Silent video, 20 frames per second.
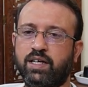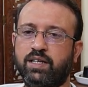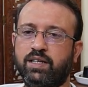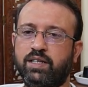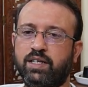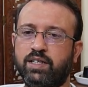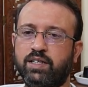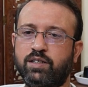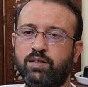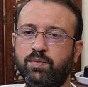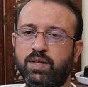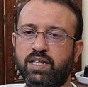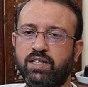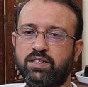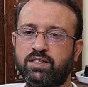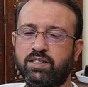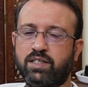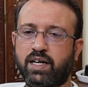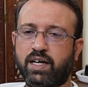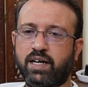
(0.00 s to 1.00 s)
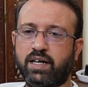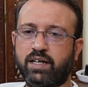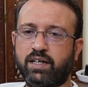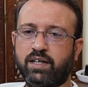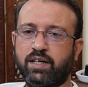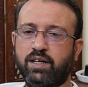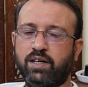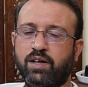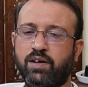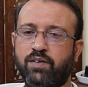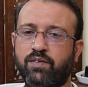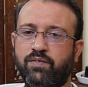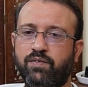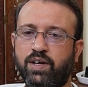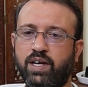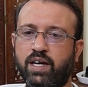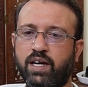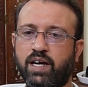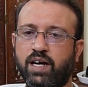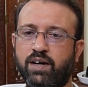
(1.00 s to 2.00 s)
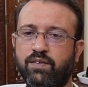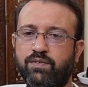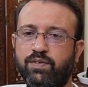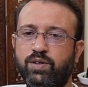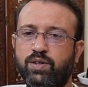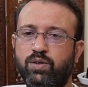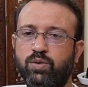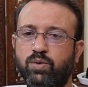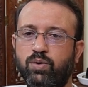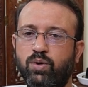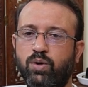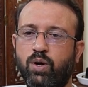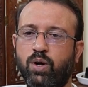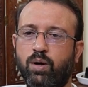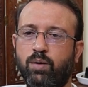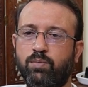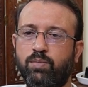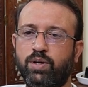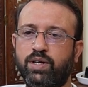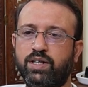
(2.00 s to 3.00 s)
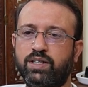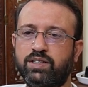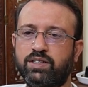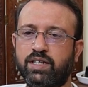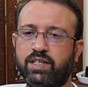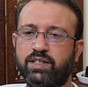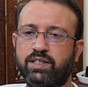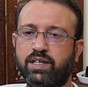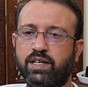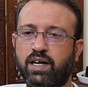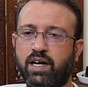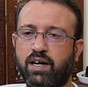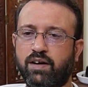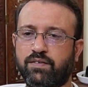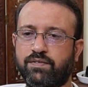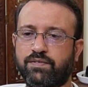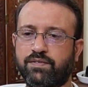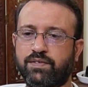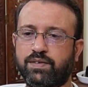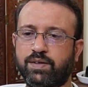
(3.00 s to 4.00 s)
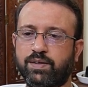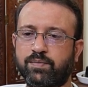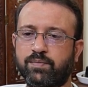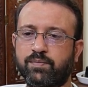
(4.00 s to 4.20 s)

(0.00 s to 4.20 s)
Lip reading: This means that we have 2 components in the graph.